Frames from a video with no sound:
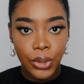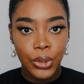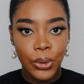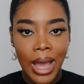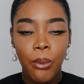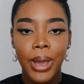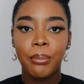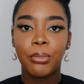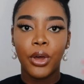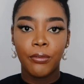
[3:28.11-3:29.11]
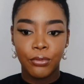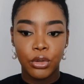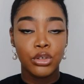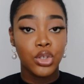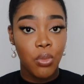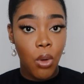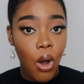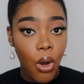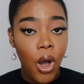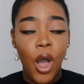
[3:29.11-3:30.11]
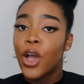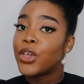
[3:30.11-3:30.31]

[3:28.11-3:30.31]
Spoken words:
you know, and when blood flows more,